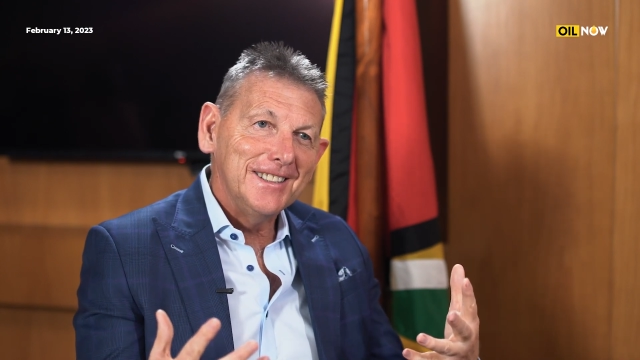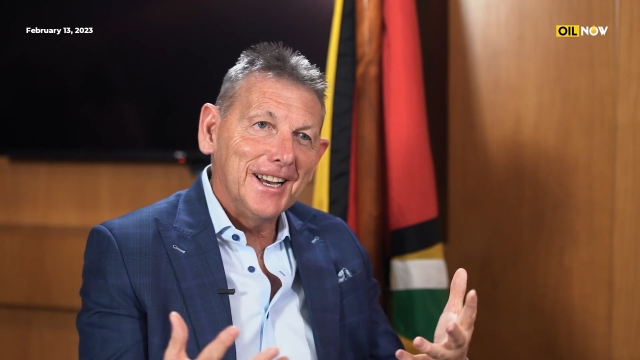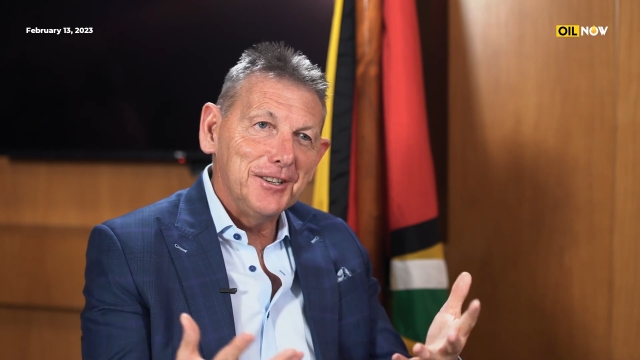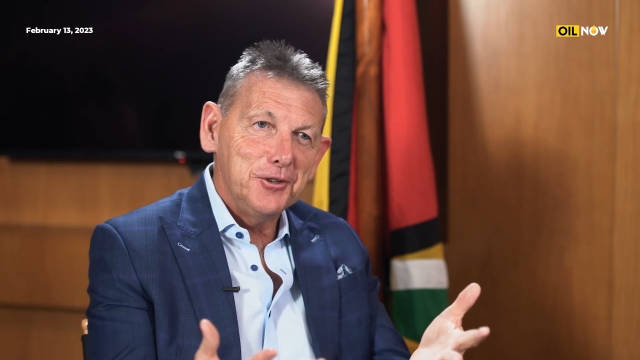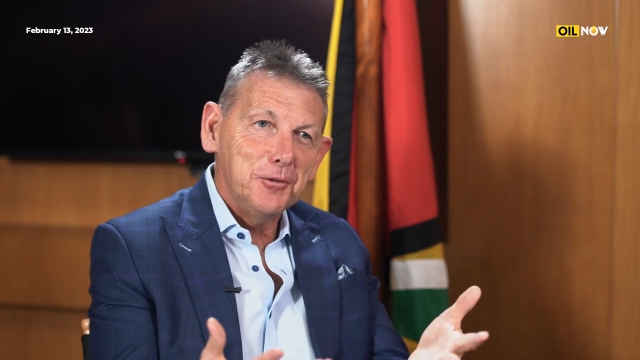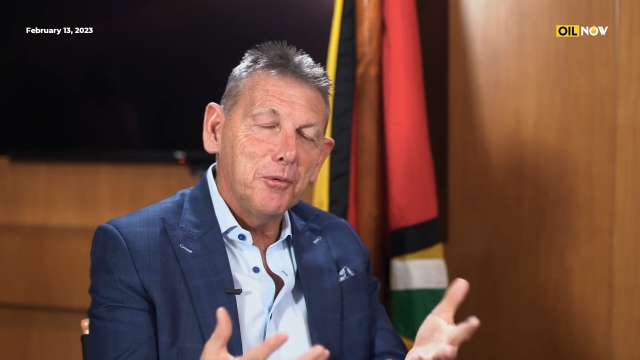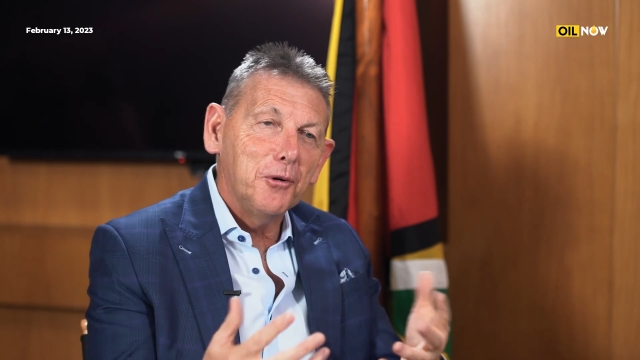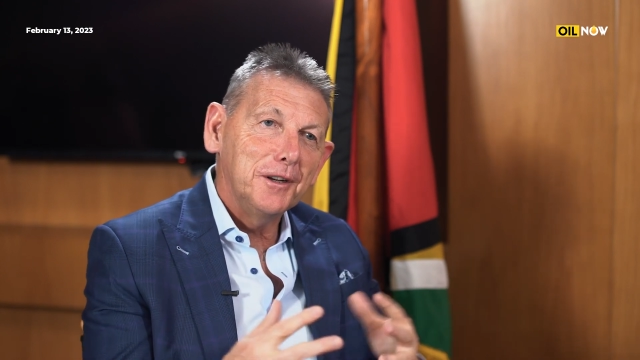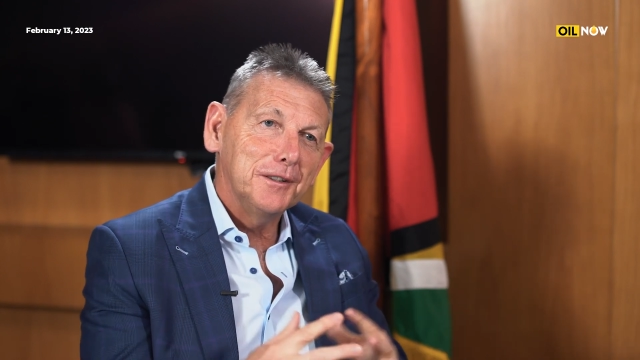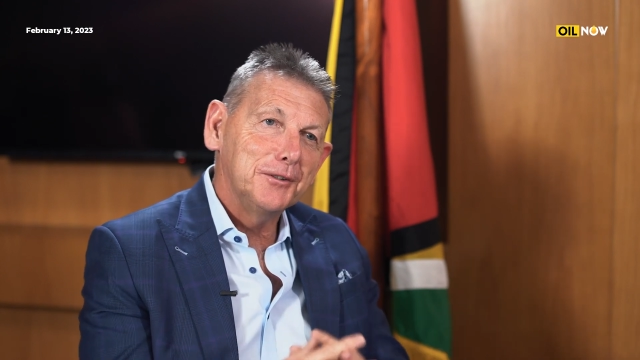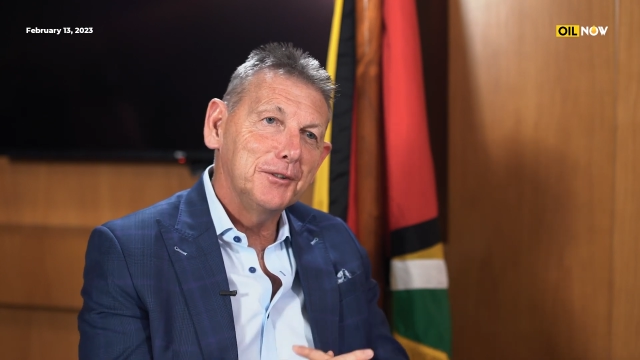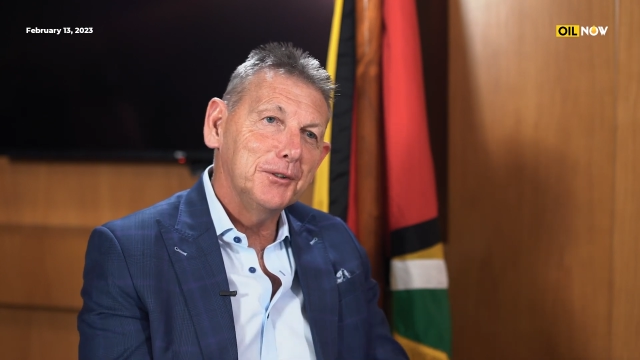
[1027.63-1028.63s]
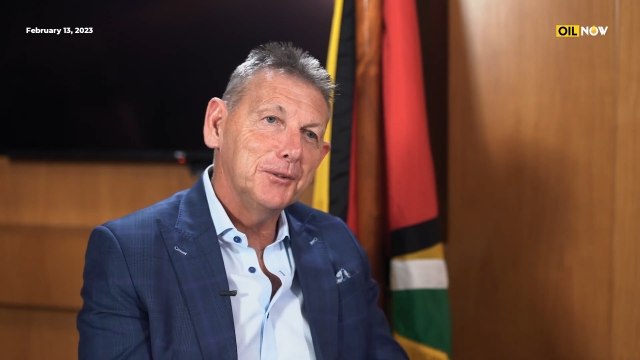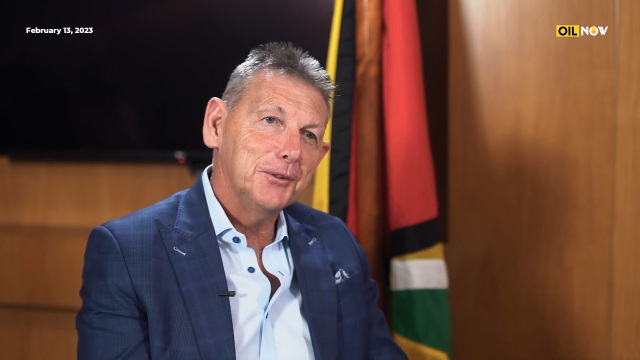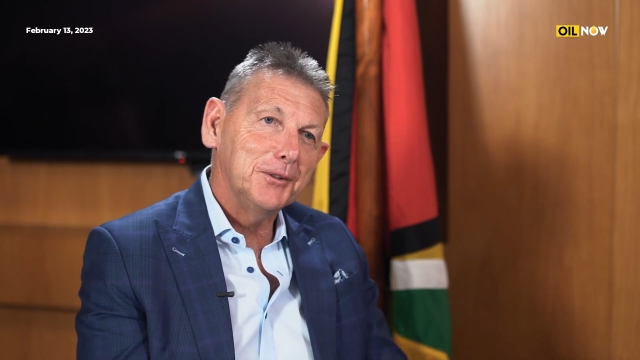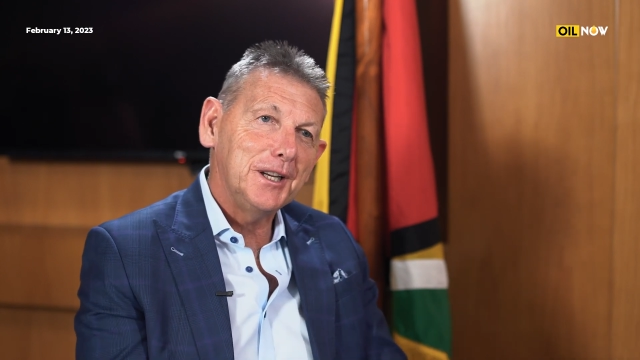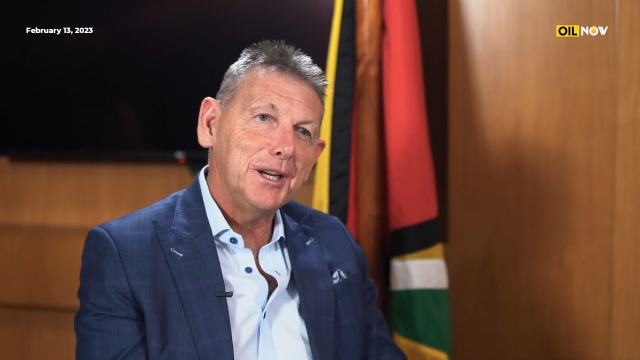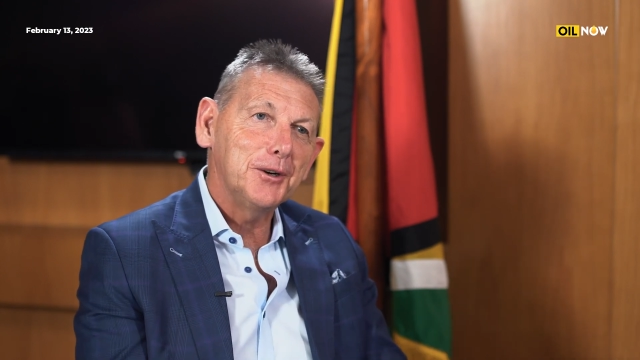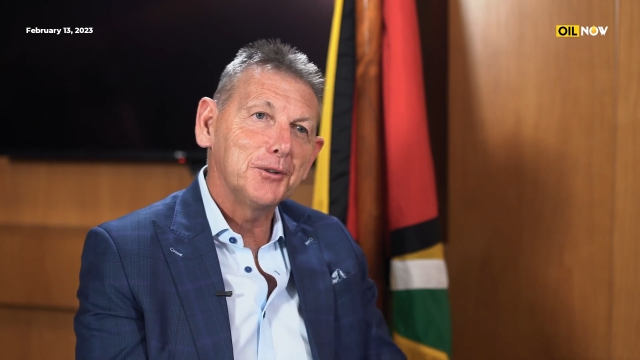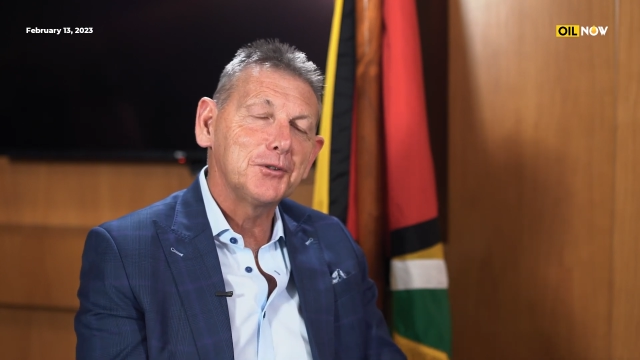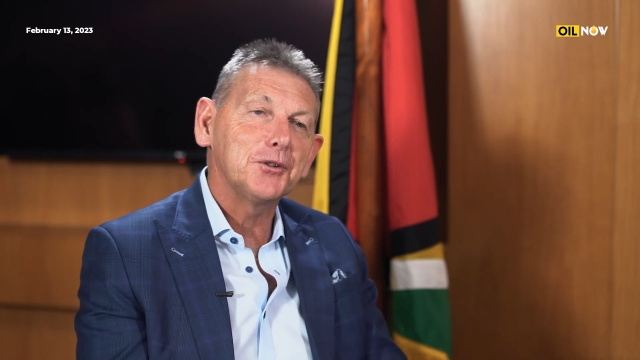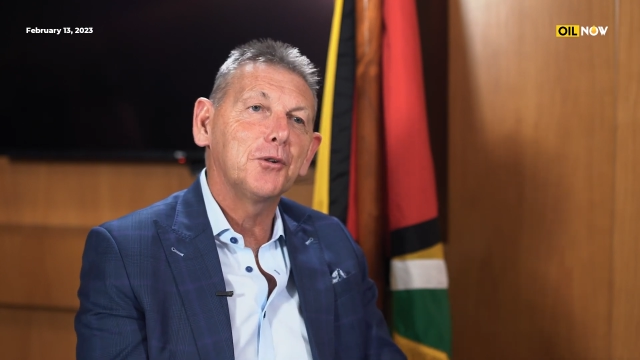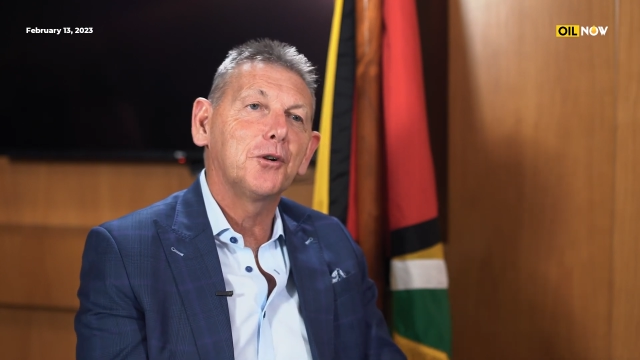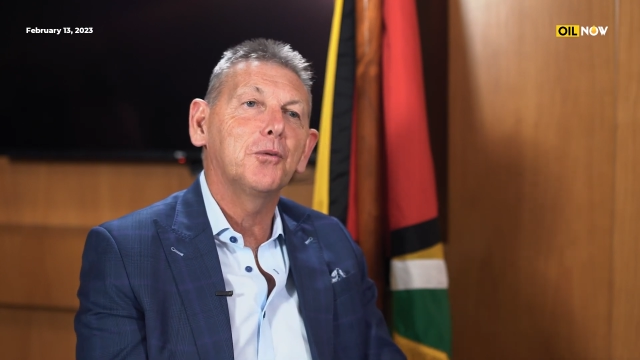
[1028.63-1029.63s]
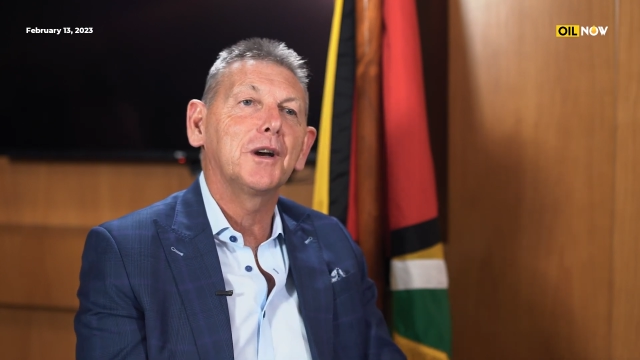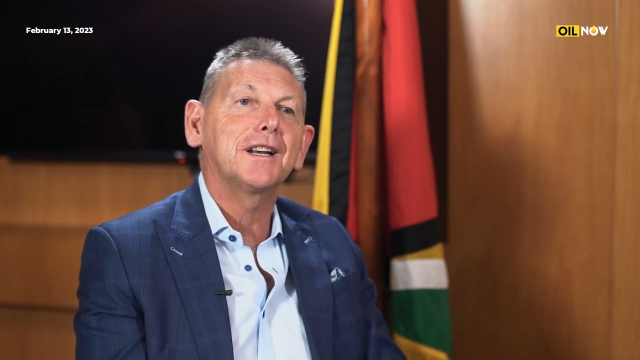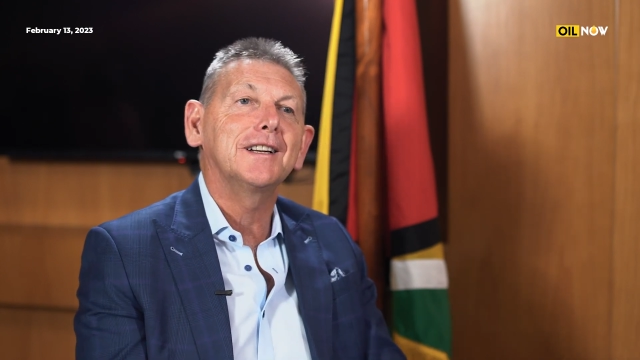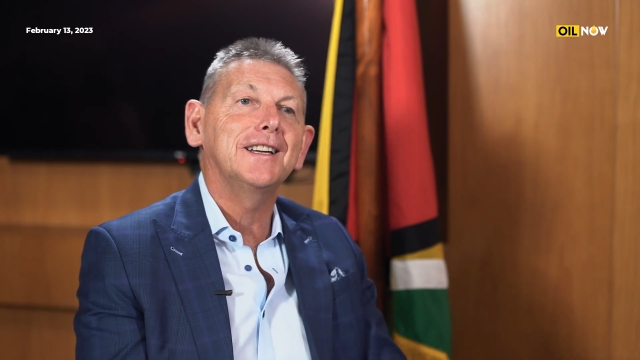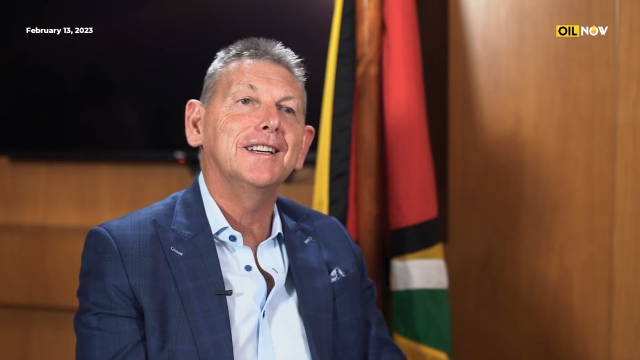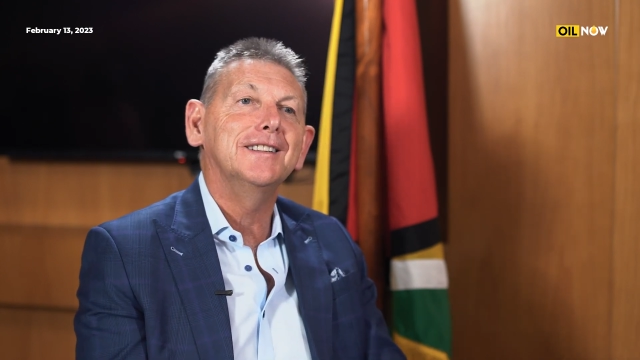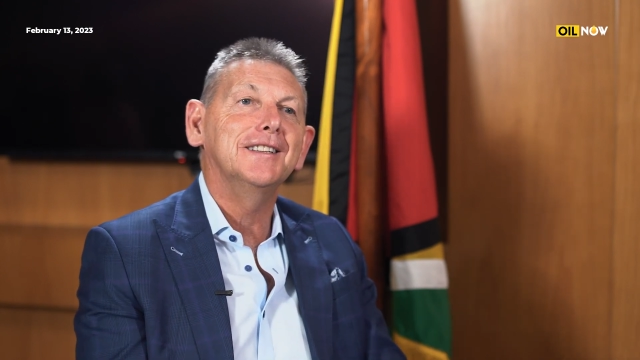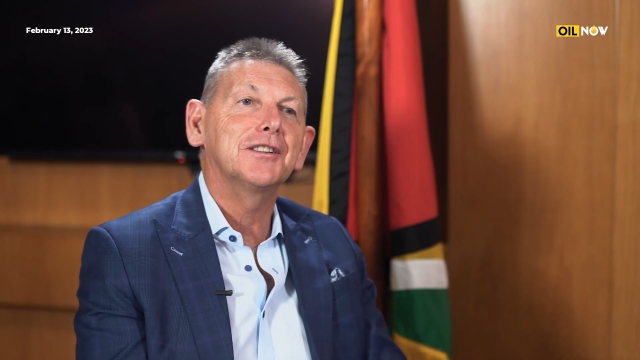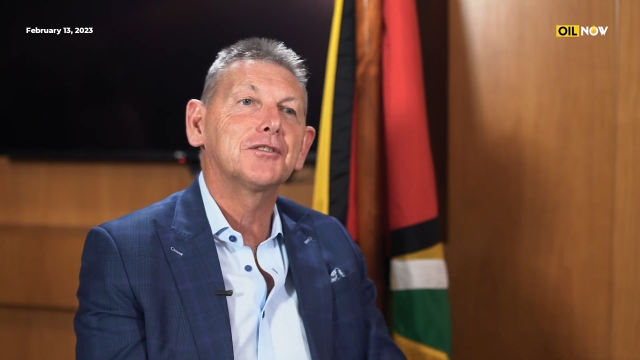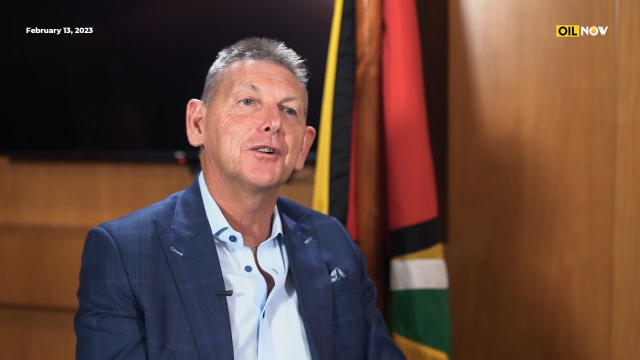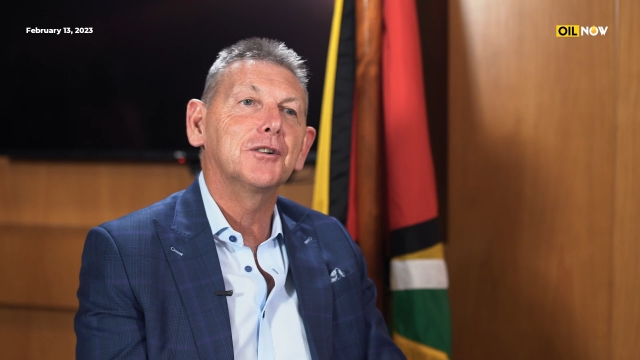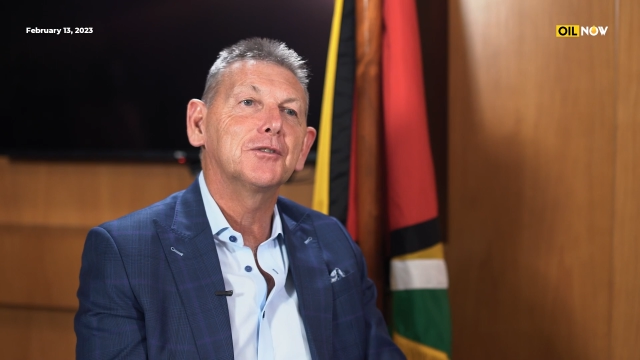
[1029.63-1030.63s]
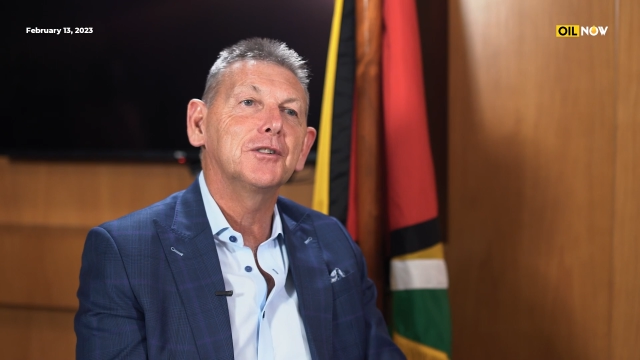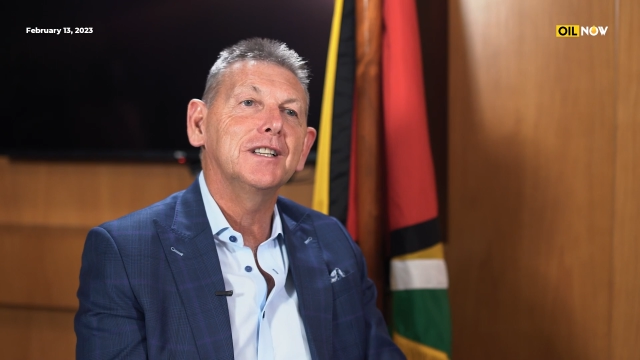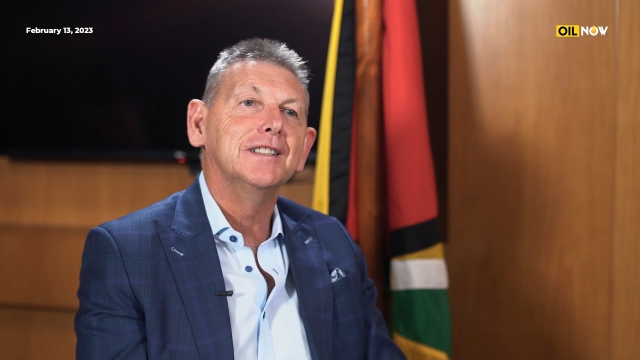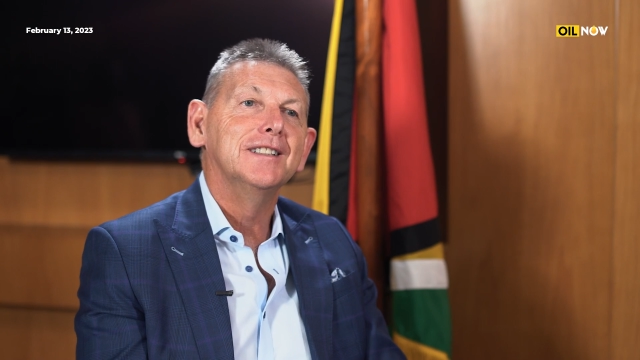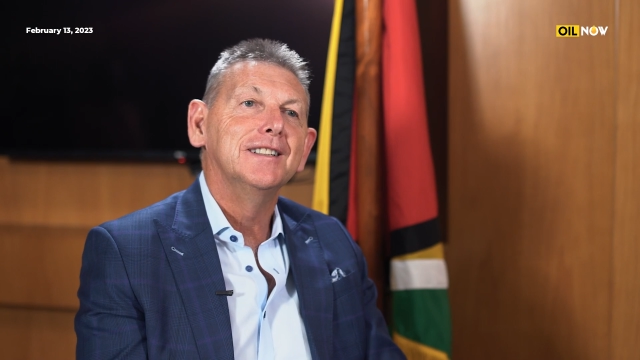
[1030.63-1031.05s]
as you pointed to, here so quickly in this country.